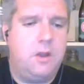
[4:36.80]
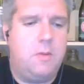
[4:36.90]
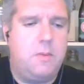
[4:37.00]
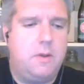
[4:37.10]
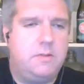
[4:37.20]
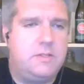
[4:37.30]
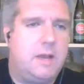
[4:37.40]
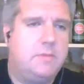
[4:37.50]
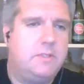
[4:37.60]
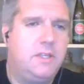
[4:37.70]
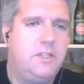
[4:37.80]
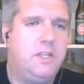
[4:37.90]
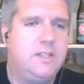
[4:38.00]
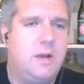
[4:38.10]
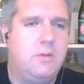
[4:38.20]
Come on tap to your
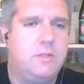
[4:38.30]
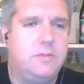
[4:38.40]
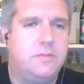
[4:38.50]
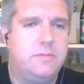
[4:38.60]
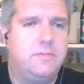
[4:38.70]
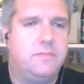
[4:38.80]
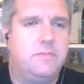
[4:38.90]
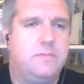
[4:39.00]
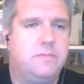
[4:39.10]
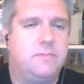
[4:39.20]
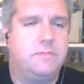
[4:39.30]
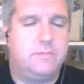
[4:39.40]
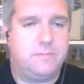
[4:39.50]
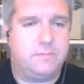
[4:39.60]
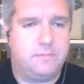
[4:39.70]
shit house.
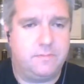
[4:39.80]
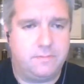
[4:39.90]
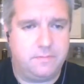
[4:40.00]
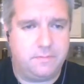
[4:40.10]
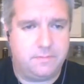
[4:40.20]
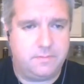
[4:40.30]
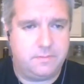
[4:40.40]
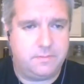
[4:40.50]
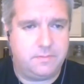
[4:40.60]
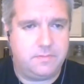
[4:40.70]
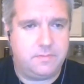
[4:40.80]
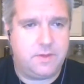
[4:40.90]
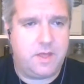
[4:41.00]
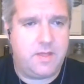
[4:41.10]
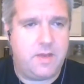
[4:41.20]
Oh,
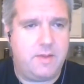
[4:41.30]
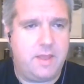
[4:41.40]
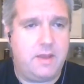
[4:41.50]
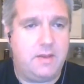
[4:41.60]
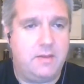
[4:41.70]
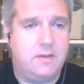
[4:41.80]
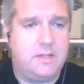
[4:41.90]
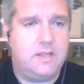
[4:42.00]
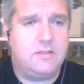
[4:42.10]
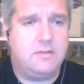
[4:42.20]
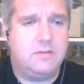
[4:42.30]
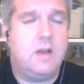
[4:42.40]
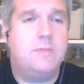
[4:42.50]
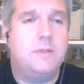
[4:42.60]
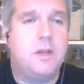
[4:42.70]
ah, there we go. It is i
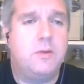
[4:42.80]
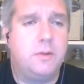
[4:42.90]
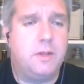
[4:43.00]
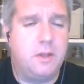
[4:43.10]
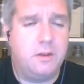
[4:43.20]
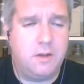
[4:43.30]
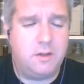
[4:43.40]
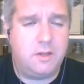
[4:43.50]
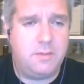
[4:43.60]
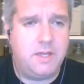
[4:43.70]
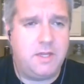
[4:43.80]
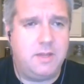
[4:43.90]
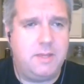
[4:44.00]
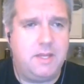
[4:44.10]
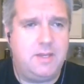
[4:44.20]
Oh, but no, no, no
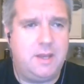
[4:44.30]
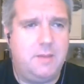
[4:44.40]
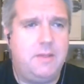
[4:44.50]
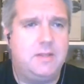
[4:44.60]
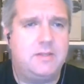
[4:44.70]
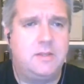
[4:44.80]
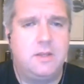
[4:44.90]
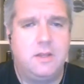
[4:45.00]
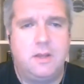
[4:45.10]
WWWs